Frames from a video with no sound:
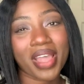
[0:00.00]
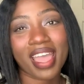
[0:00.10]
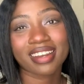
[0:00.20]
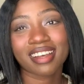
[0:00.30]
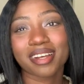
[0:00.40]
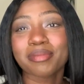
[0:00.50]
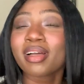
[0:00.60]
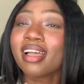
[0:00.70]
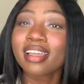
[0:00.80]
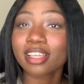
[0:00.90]
and
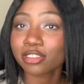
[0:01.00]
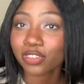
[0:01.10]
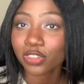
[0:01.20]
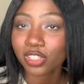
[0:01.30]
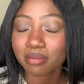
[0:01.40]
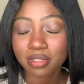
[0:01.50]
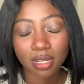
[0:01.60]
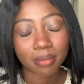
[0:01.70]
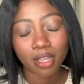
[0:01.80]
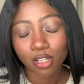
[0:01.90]
um give me a thumbs up.